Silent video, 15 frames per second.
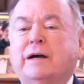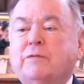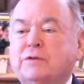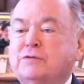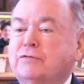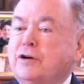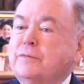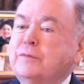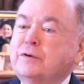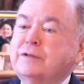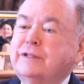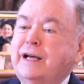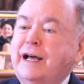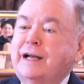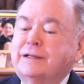it was
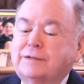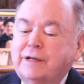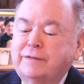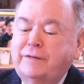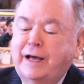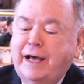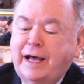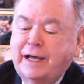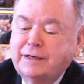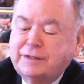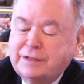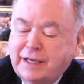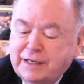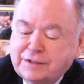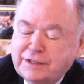rumored that